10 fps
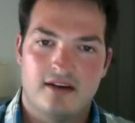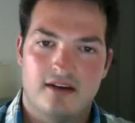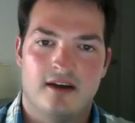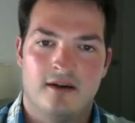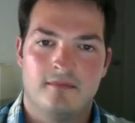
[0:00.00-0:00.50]

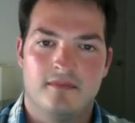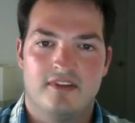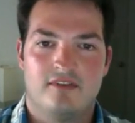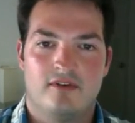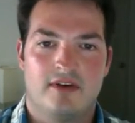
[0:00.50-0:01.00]
Um,
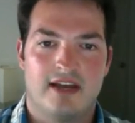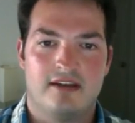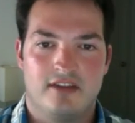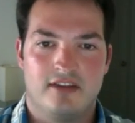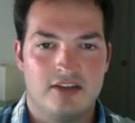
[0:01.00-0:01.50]
and so
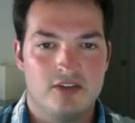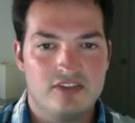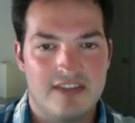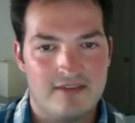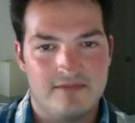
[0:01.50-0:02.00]
got got
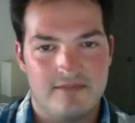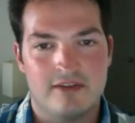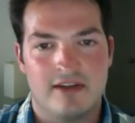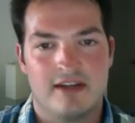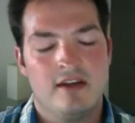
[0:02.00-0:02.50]
used to that
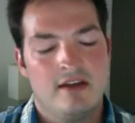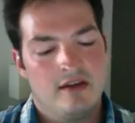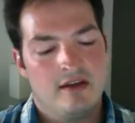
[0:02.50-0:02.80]
feeling.